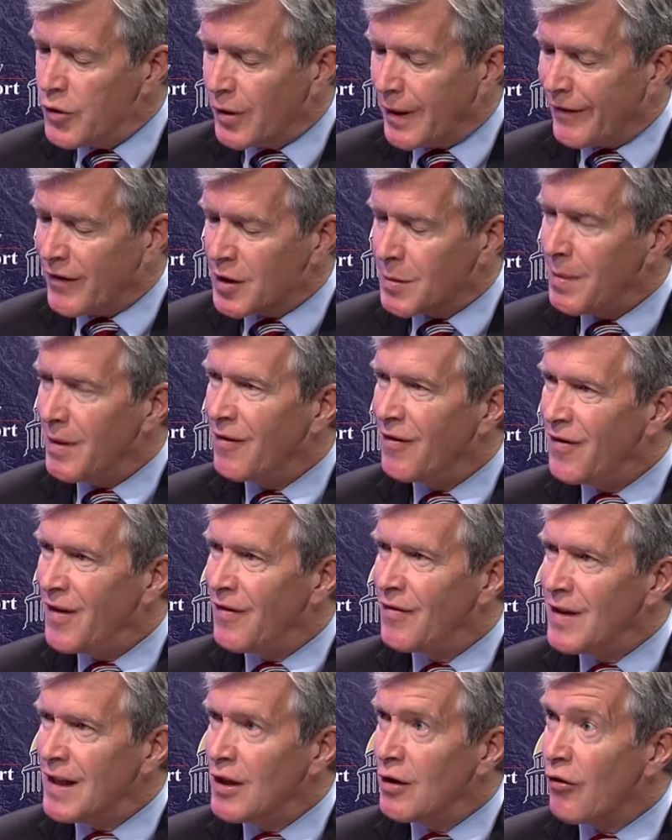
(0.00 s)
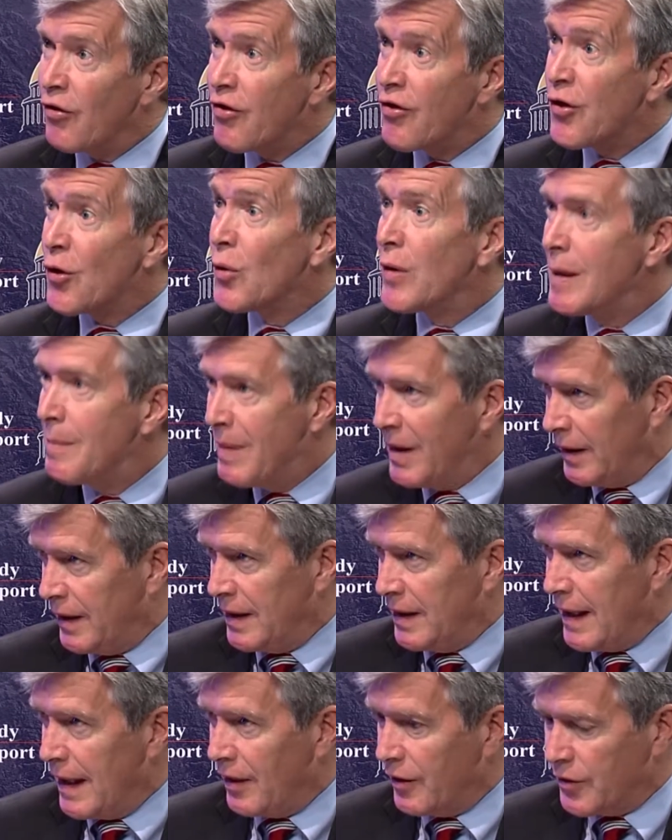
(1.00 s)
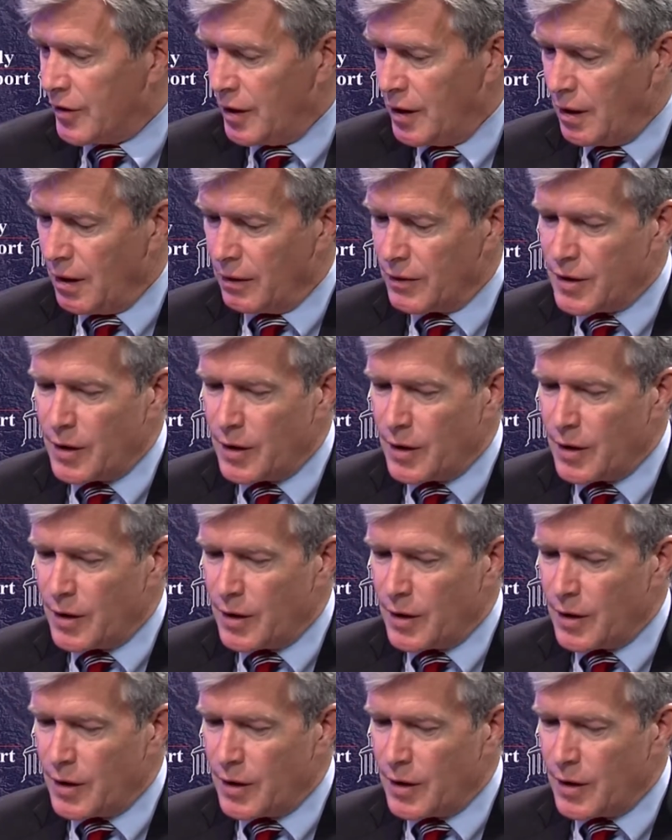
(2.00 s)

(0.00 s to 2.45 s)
you're going to have to spend $15 to $30 billion a year.